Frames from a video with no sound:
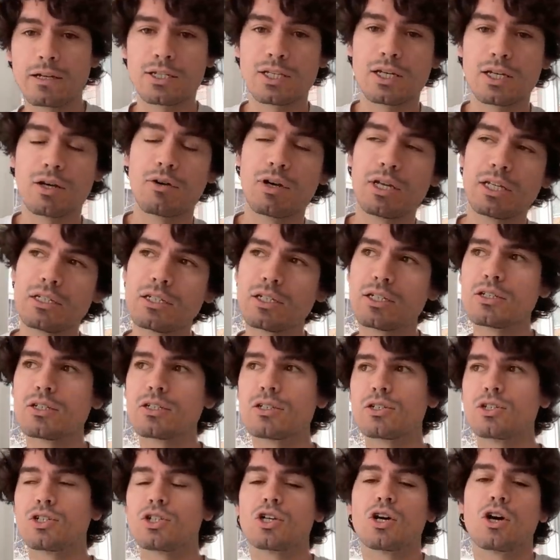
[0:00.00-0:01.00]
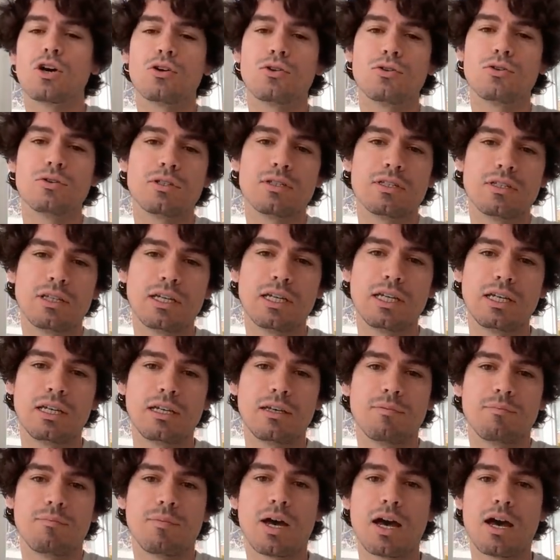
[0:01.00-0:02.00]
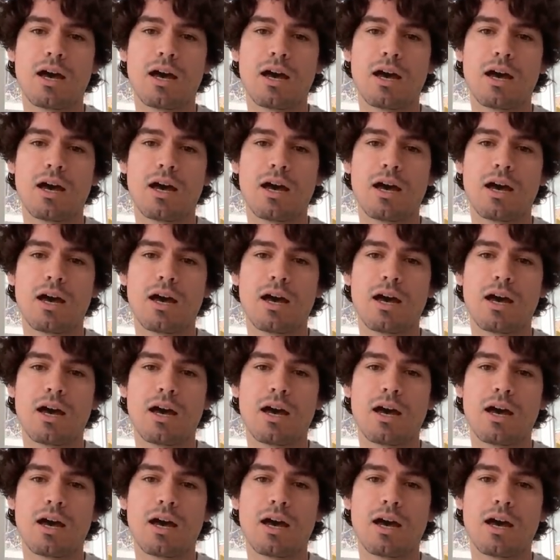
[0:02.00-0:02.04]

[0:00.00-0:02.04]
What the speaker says: So it just shows the...